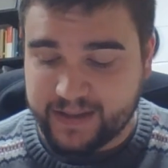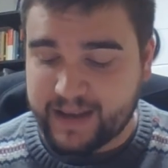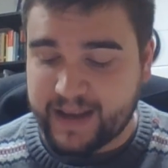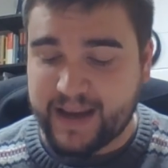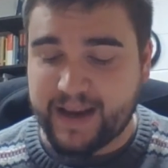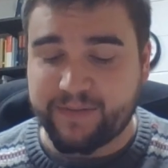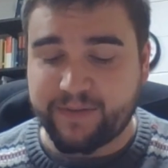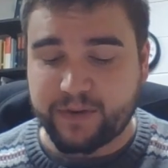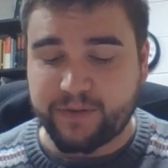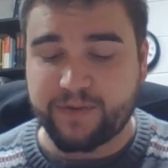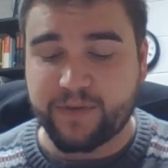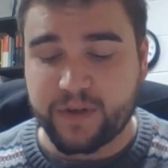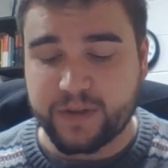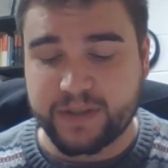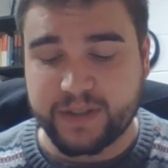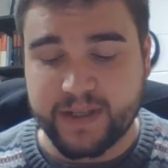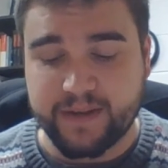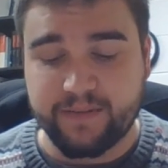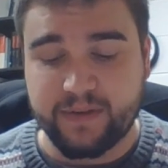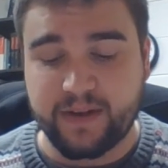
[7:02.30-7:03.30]
after
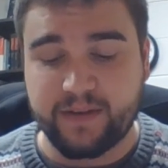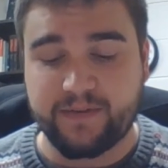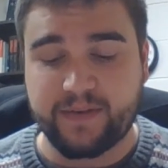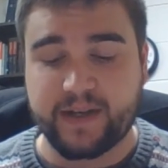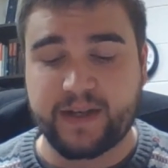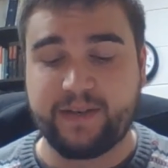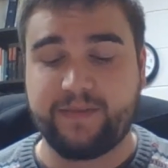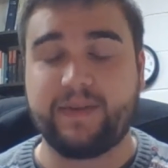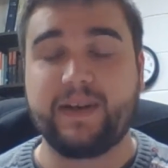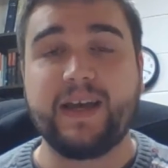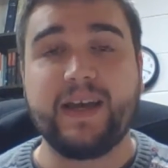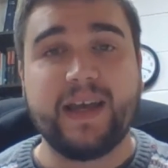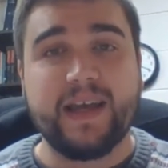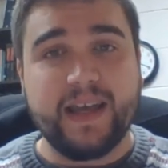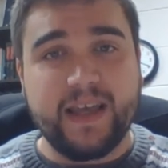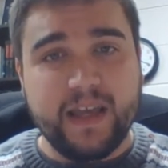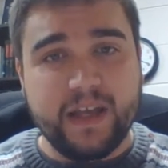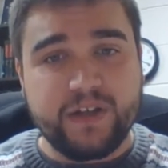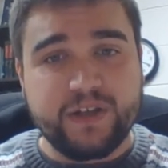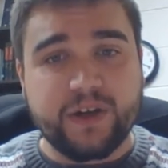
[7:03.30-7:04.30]
verse 75.
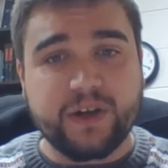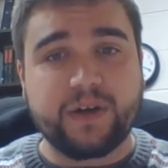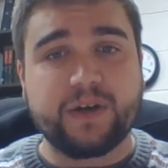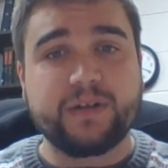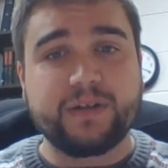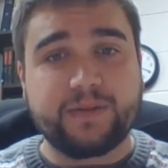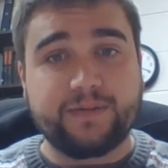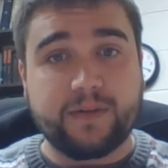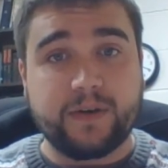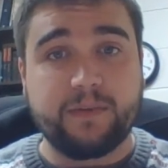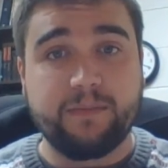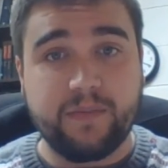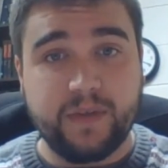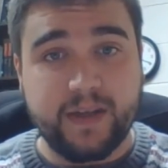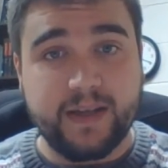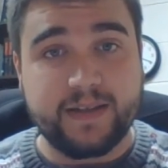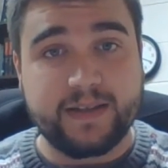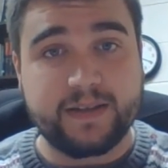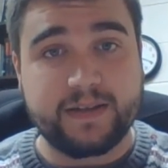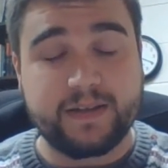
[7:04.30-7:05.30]
He turns from
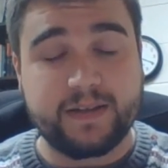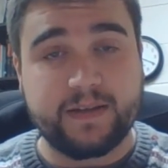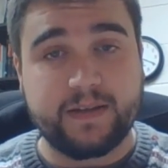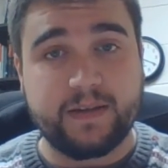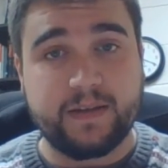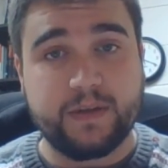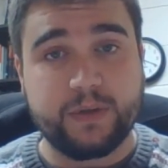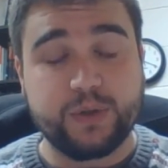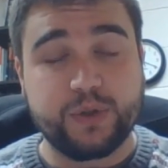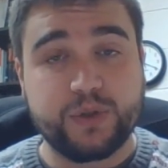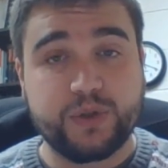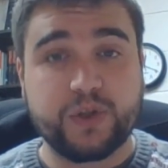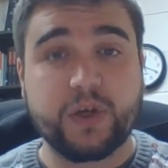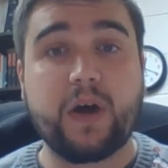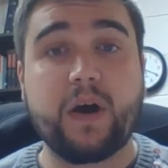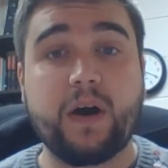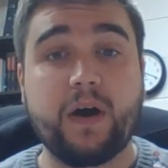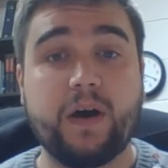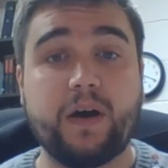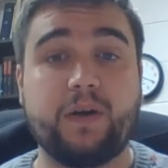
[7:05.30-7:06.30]
this
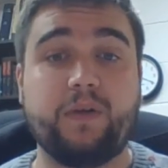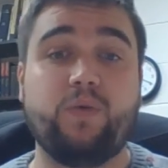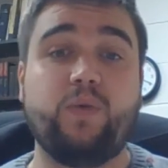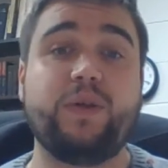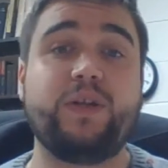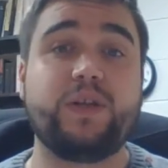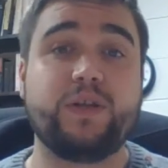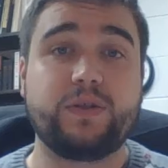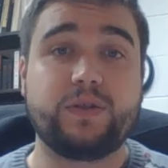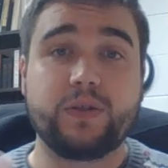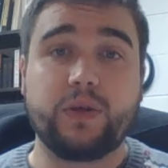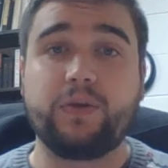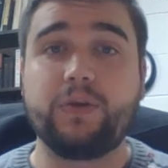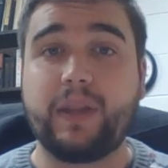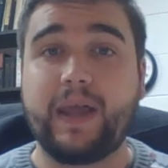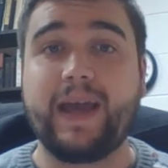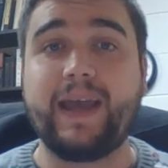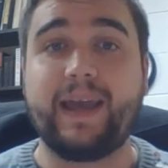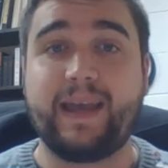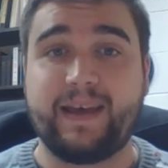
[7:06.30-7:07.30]
song, which is so
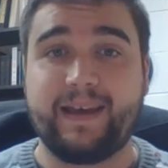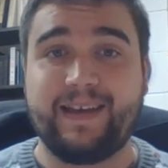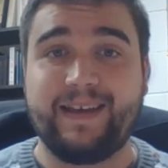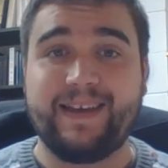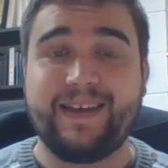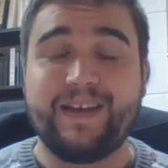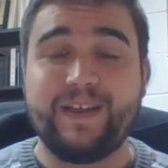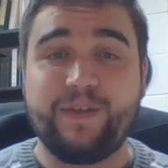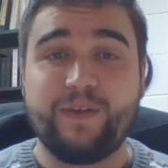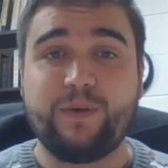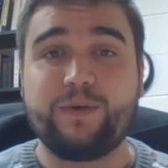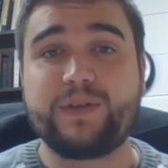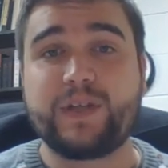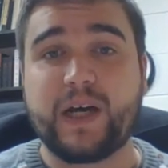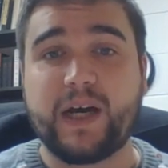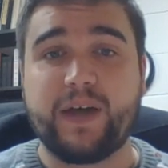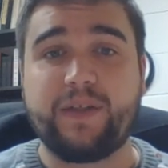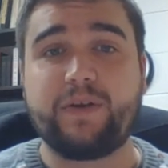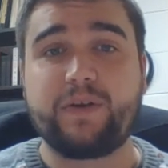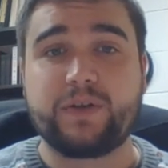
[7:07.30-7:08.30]
like those
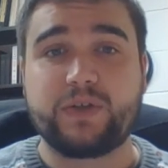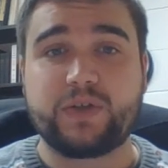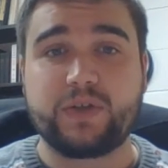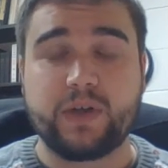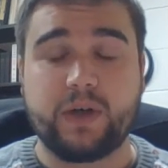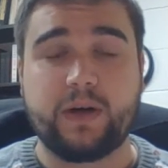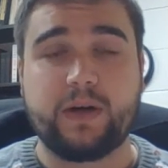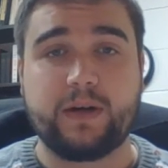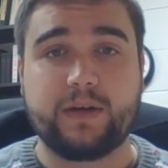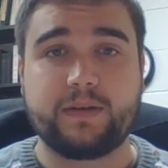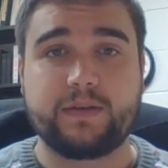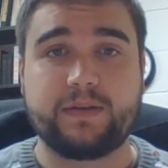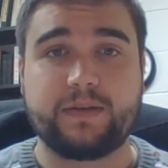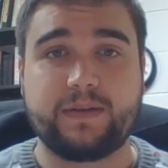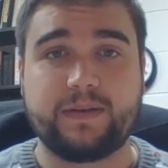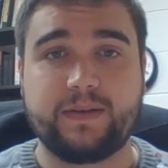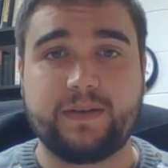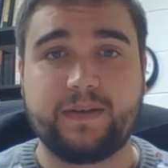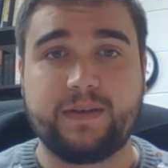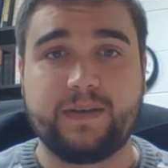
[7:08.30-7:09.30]
other
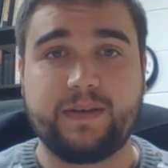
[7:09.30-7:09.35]
songs